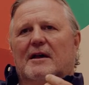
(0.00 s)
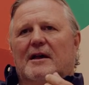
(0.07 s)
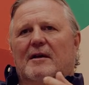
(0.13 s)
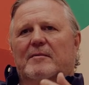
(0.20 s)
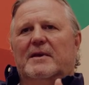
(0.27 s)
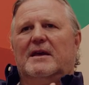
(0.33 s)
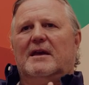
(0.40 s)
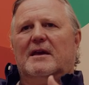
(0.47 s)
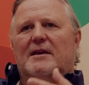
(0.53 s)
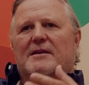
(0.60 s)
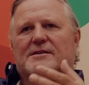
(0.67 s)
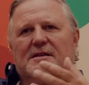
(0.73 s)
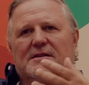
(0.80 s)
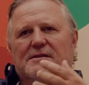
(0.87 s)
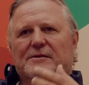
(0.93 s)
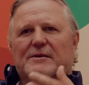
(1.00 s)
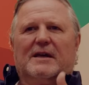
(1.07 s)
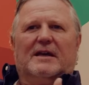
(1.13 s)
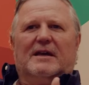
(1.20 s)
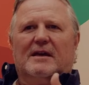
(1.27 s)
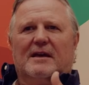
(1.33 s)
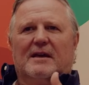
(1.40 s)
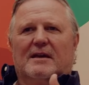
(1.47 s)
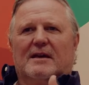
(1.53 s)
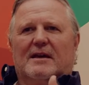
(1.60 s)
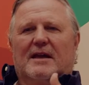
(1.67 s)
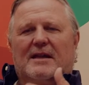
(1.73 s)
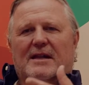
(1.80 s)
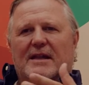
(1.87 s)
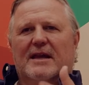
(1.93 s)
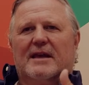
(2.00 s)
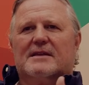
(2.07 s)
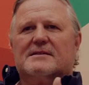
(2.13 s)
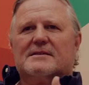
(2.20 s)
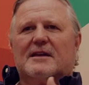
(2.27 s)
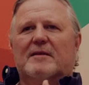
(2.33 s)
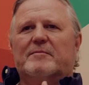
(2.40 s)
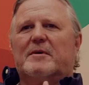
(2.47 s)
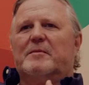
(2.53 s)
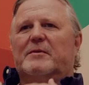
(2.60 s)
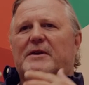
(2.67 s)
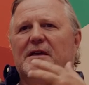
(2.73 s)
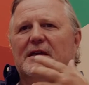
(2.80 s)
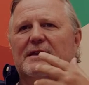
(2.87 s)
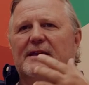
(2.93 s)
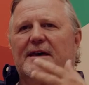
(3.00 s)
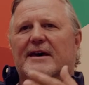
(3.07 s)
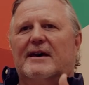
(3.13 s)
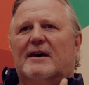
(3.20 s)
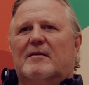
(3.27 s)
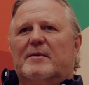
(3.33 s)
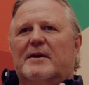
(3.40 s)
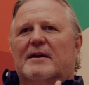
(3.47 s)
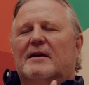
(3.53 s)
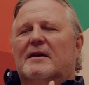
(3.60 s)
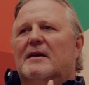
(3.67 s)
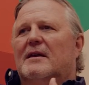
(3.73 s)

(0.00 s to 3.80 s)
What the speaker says: I'm here just looking at a landscape. I'm looking at the harbour,